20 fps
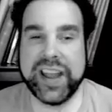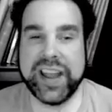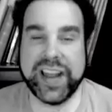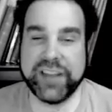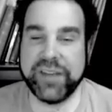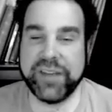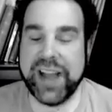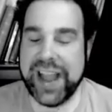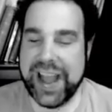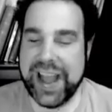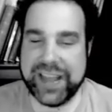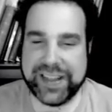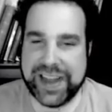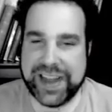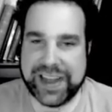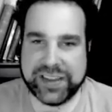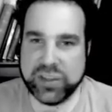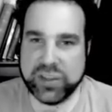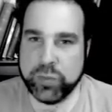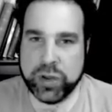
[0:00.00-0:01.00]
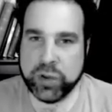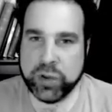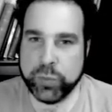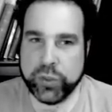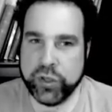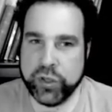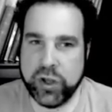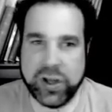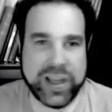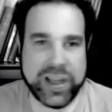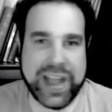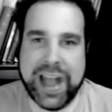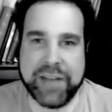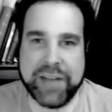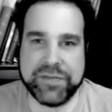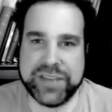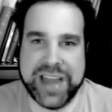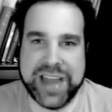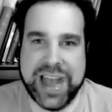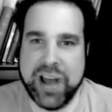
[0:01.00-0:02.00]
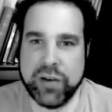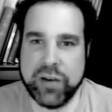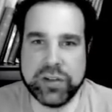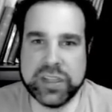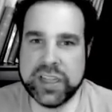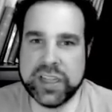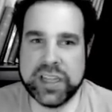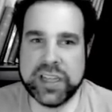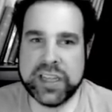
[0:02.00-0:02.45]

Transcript: and if I had had the wherewithal I have now,